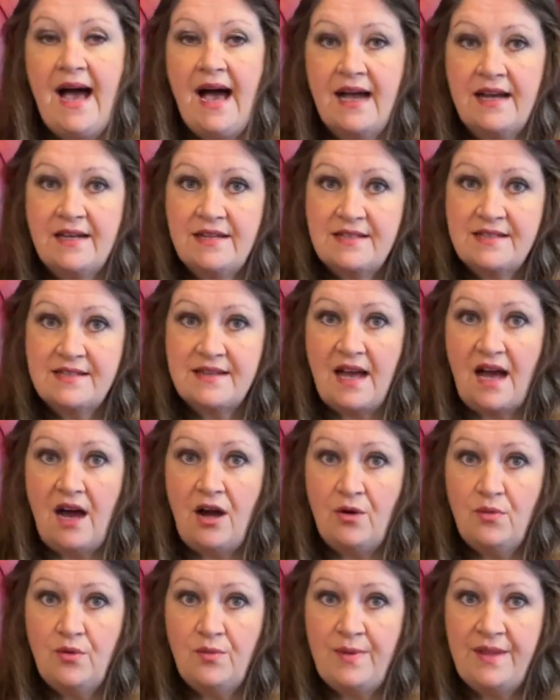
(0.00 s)
because I
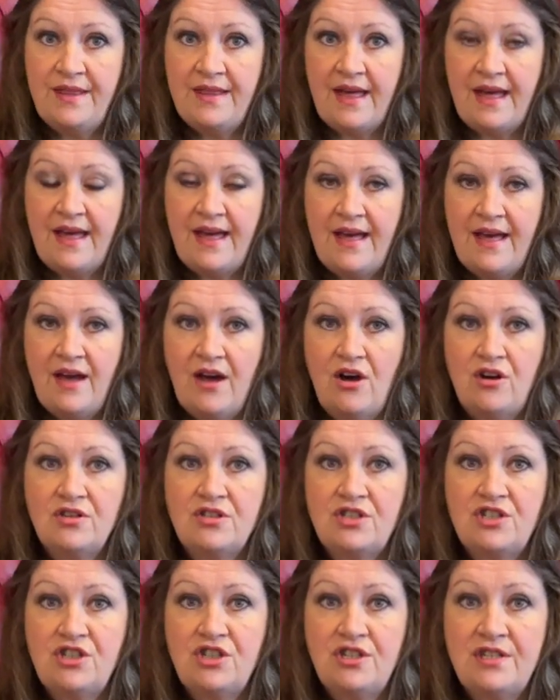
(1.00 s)
will be there on
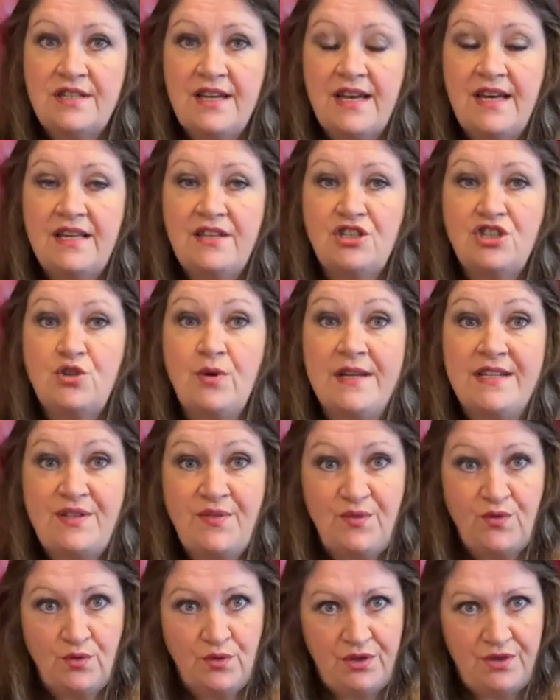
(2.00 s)
Sunday, the
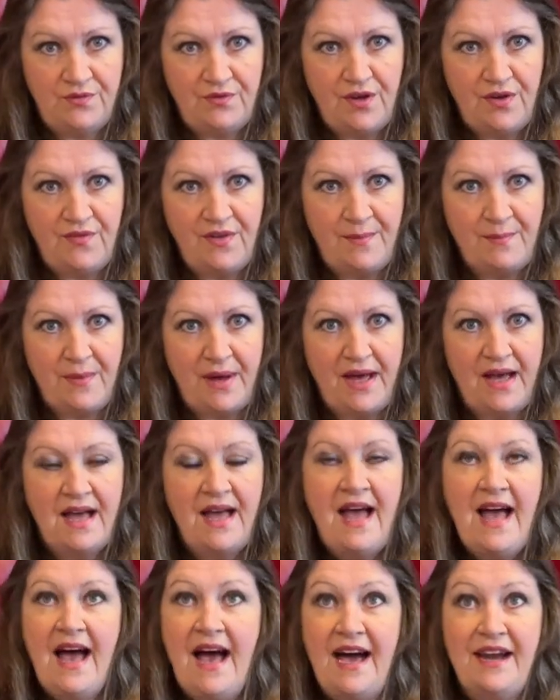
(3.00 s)
24th of November,
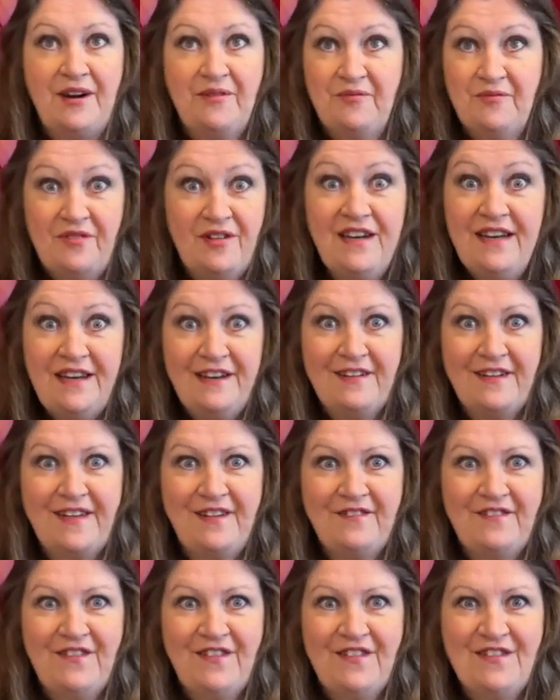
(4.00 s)
and I'm really looking
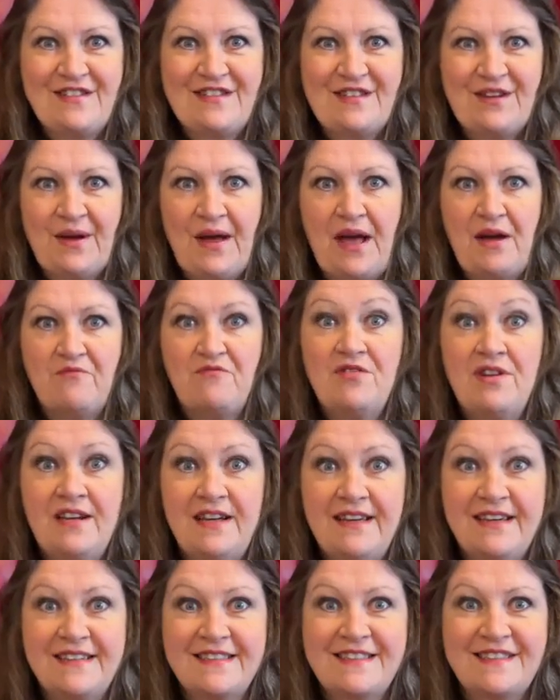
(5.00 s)
forward to it. I'm
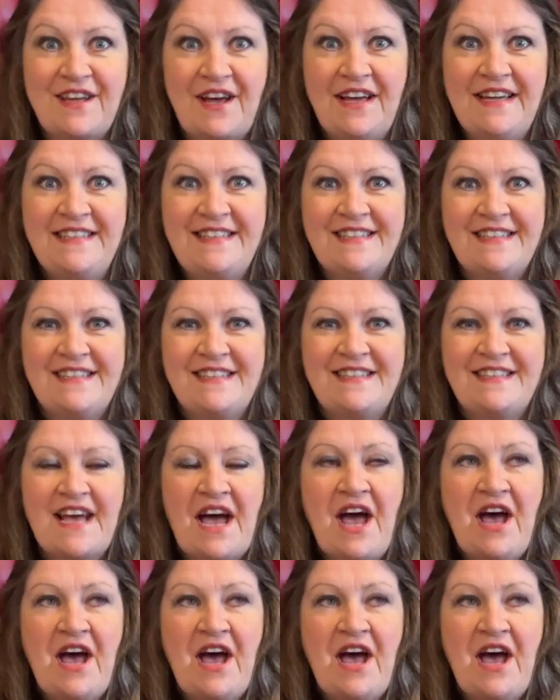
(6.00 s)
really excited.